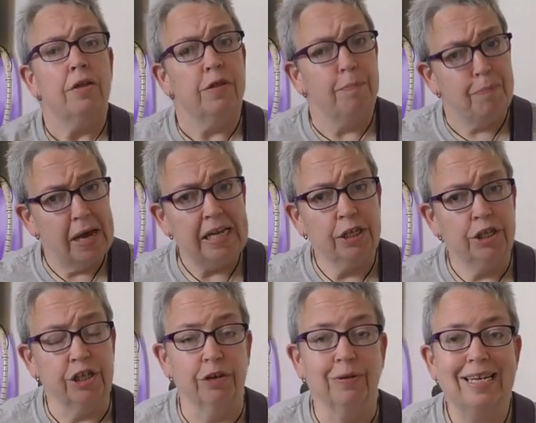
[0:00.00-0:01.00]
the
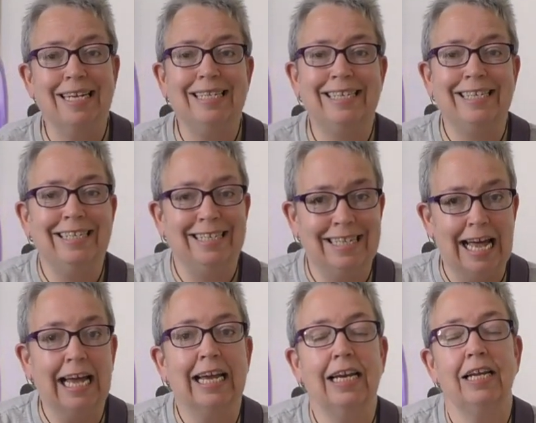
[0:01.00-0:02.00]
bass uke is
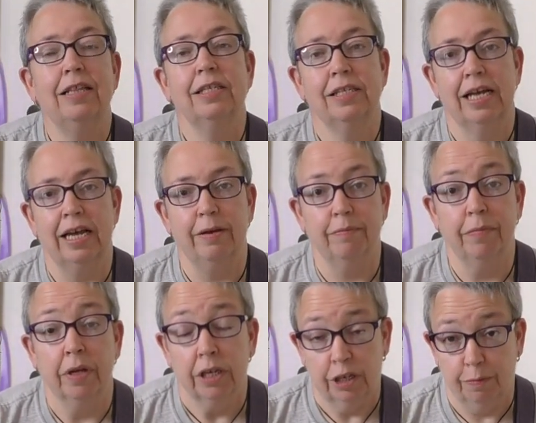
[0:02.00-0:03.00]
exactly the
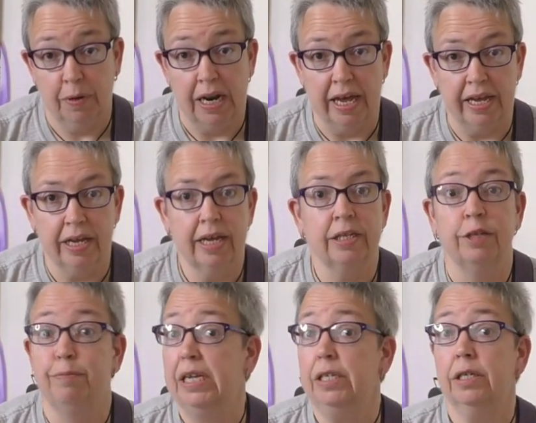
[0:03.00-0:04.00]
same to play as
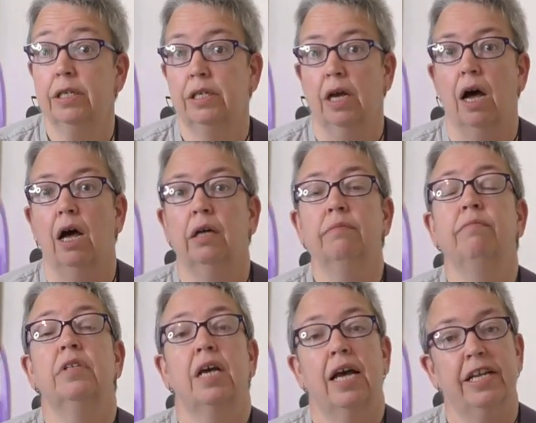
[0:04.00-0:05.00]
a bass guitar
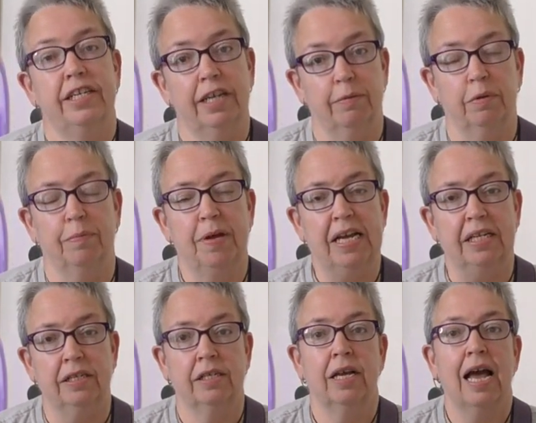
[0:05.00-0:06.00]
and double
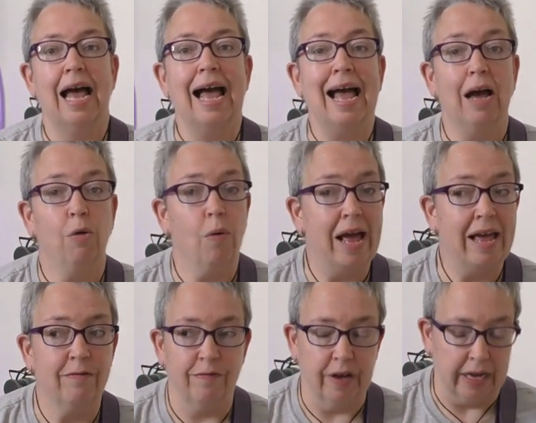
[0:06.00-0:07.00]
bass.
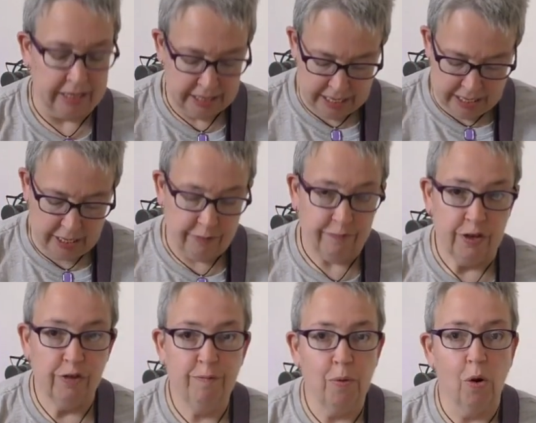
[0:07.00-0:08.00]
However, if
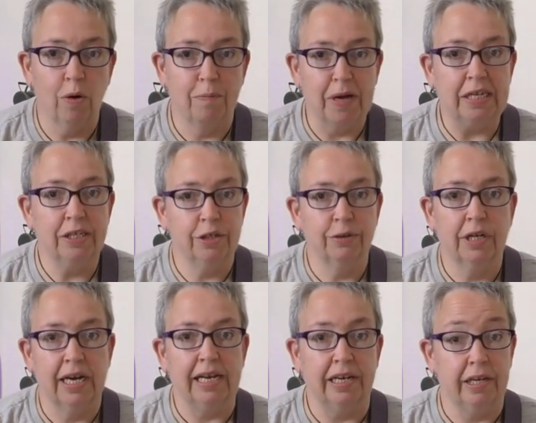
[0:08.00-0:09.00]
you've bought a bass
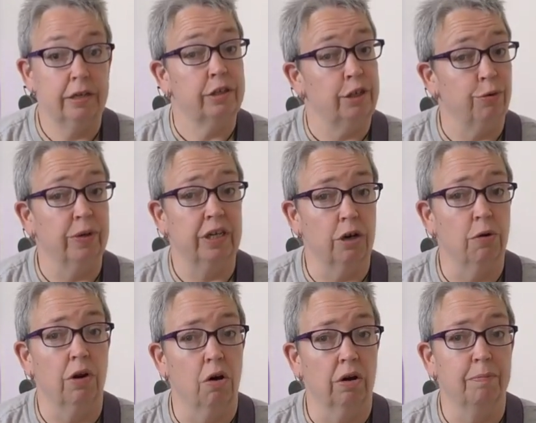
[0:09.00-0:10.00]
ukulele because you want to
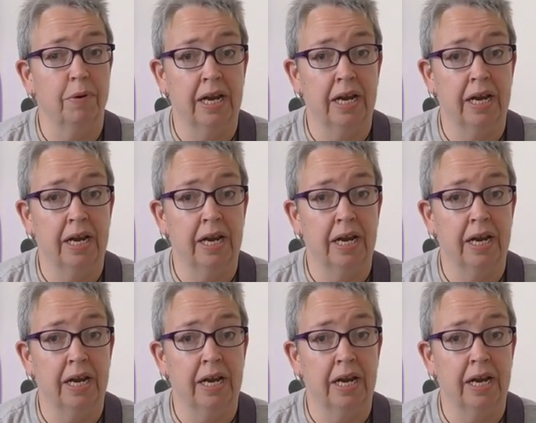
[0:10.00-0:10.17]
go along and